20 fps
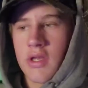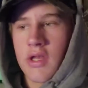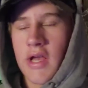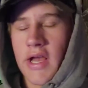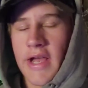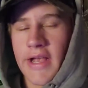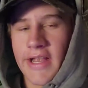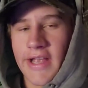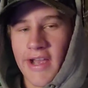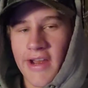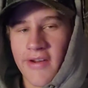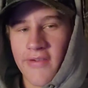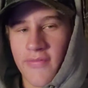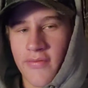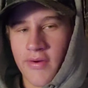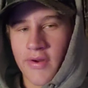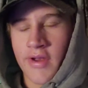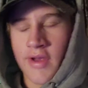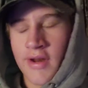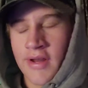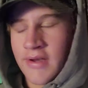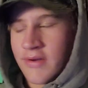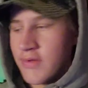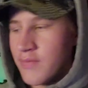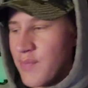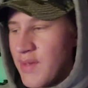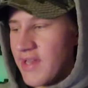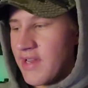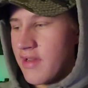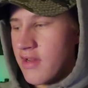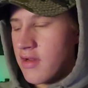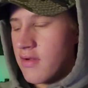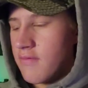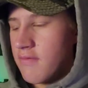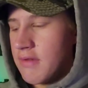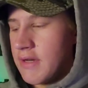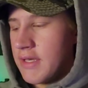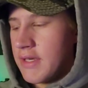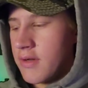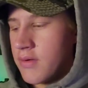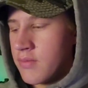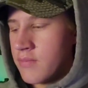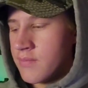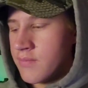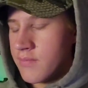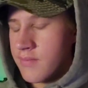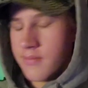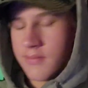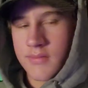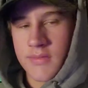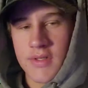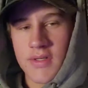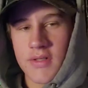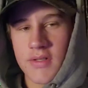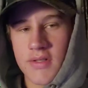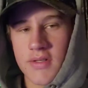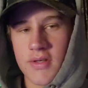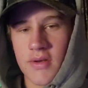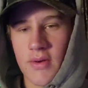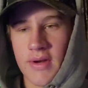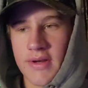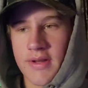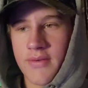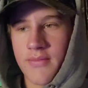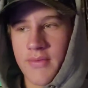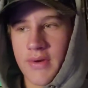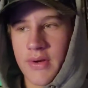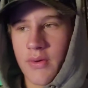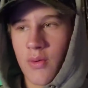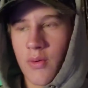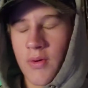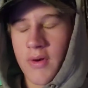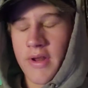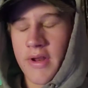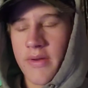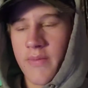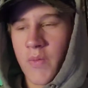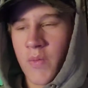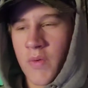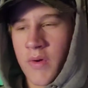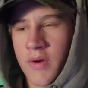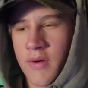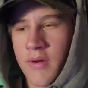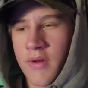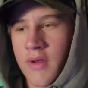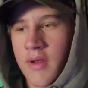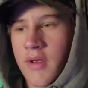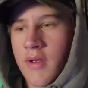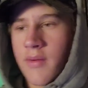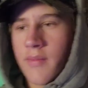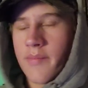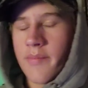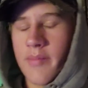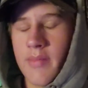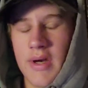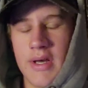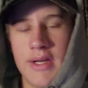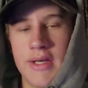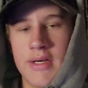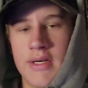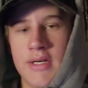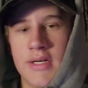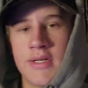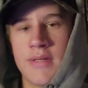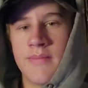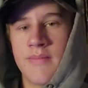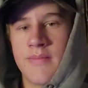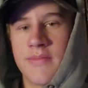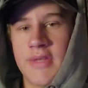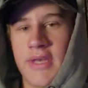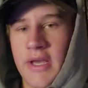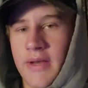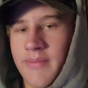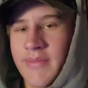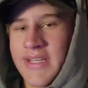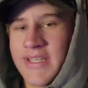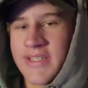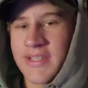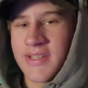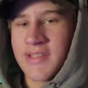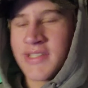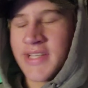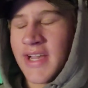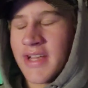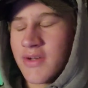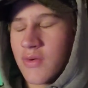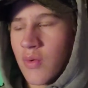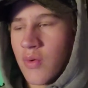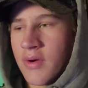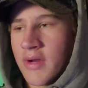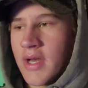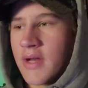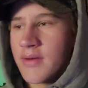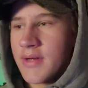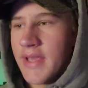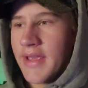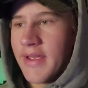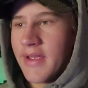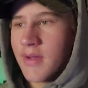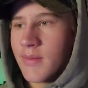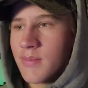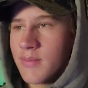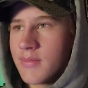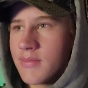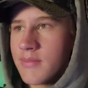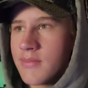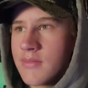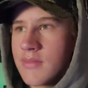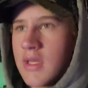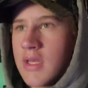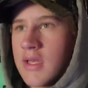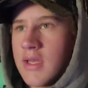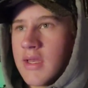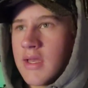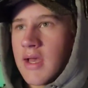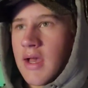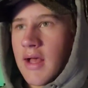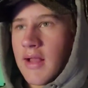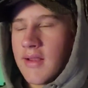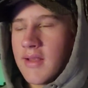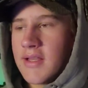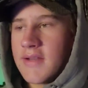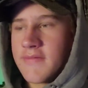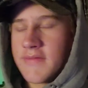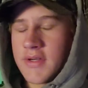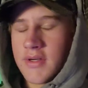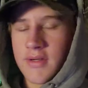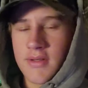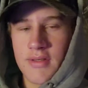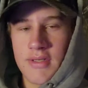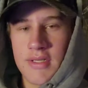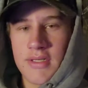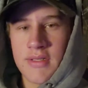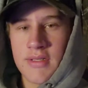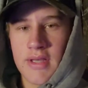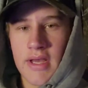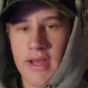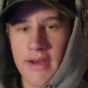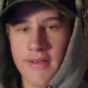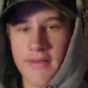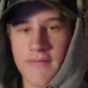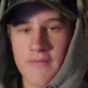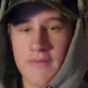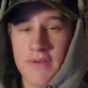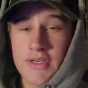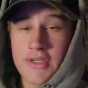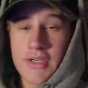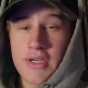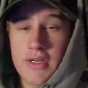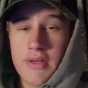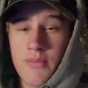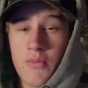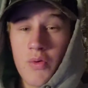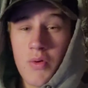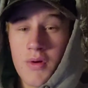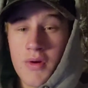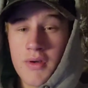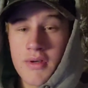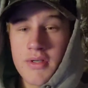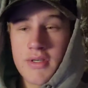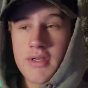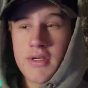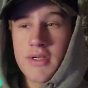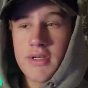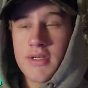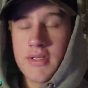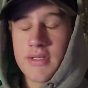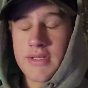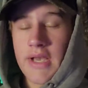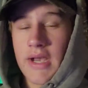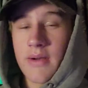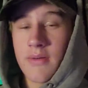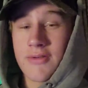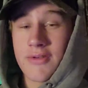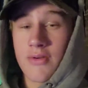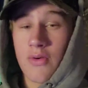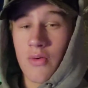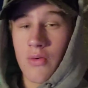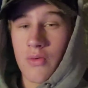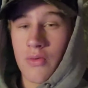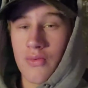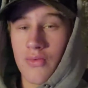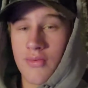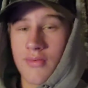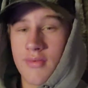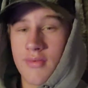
I kind of forgot I was making a video so I didn't record anymore. But uh, yeah, basically I tore down camp. I left early. I didn't fish anymore because I was cold